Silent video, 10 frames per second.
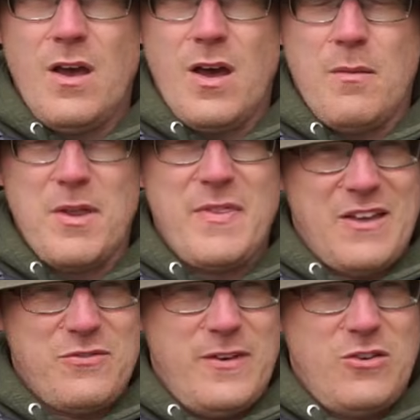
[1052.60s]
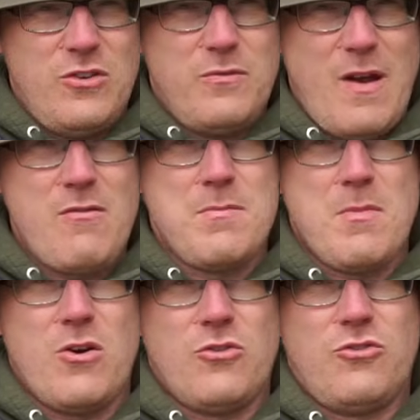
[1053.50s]
And that's fishing very
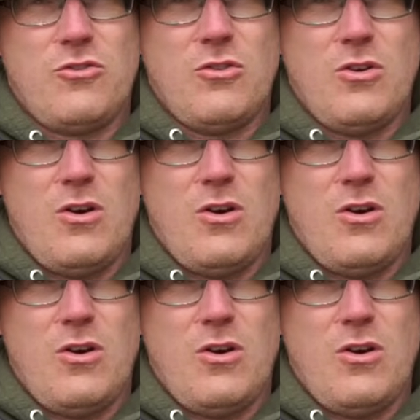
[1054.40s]
much,